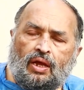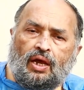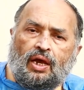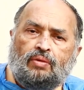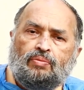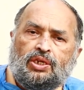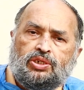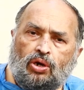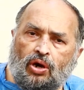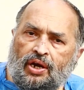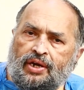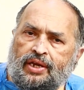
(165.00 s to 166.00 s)
and
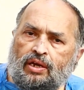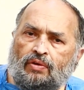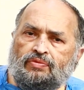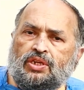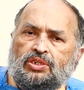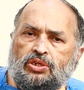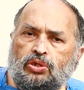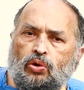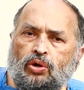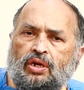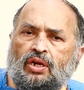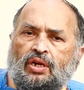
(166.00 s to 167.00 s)
majority of this
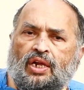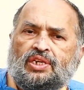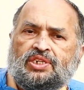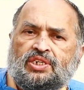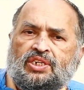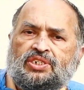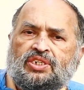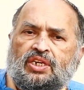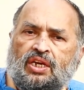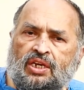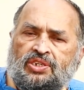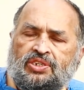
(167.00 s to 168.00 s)
duodenal ulcers
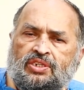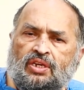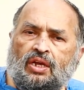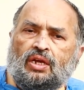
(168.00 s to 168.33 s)
is